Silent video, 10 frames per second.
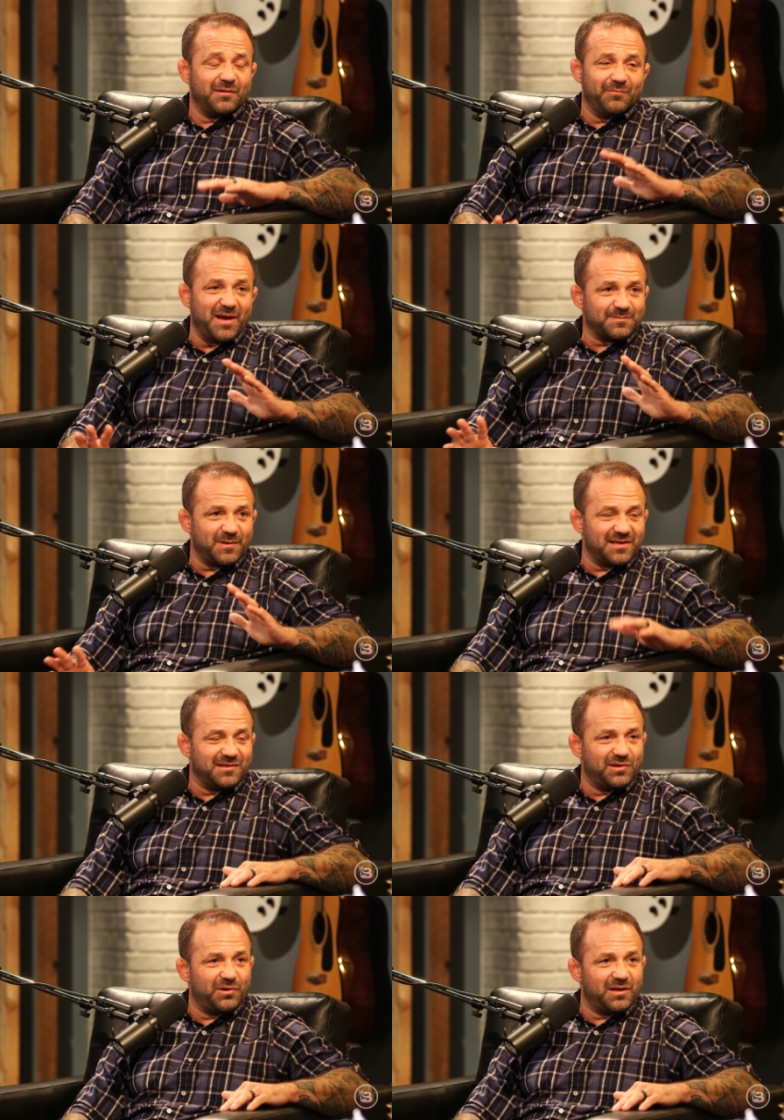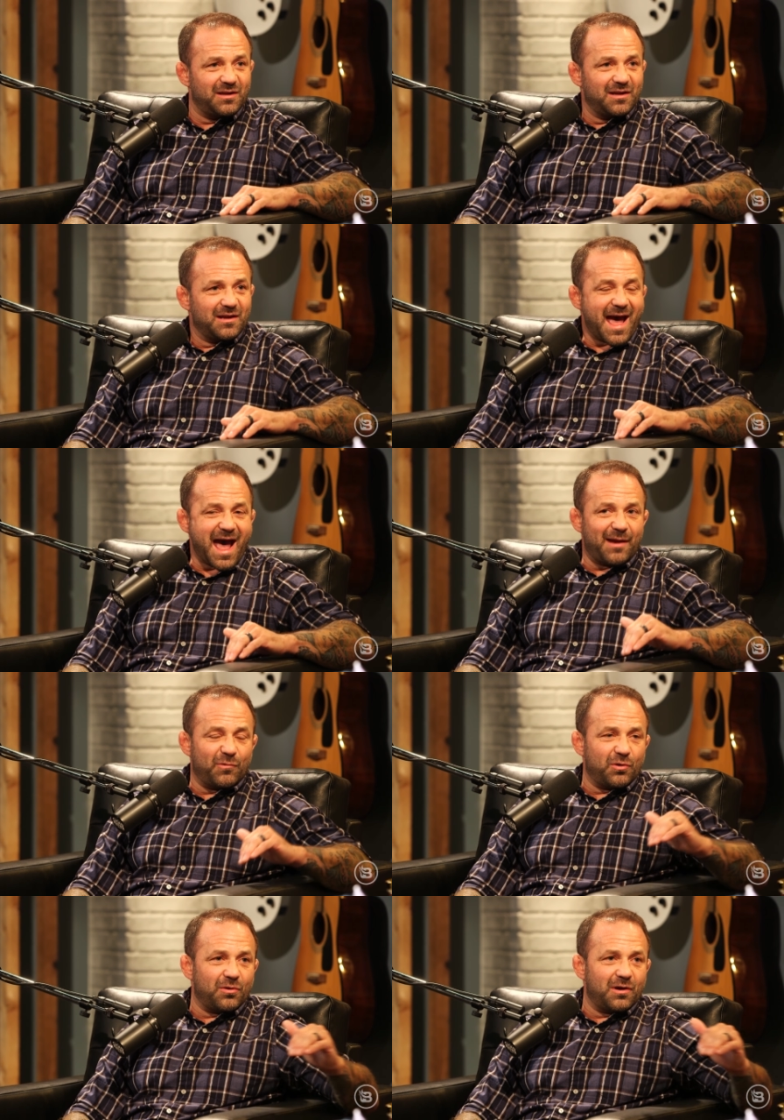Best place to do it.
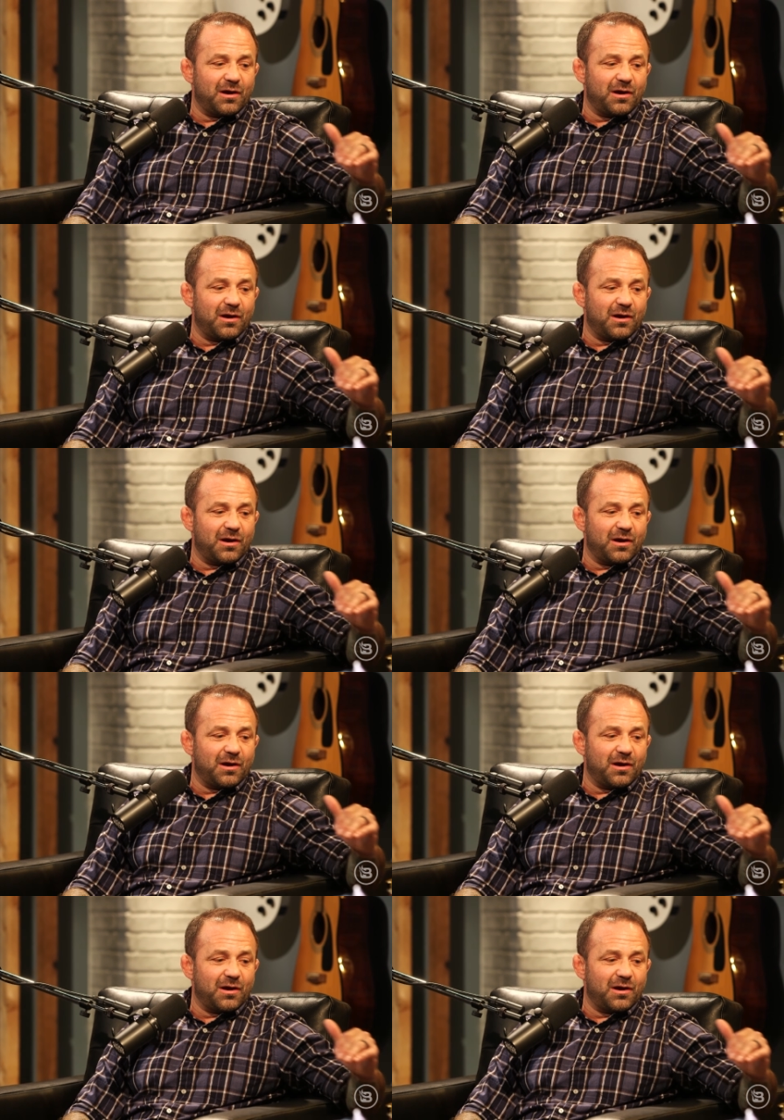Admiral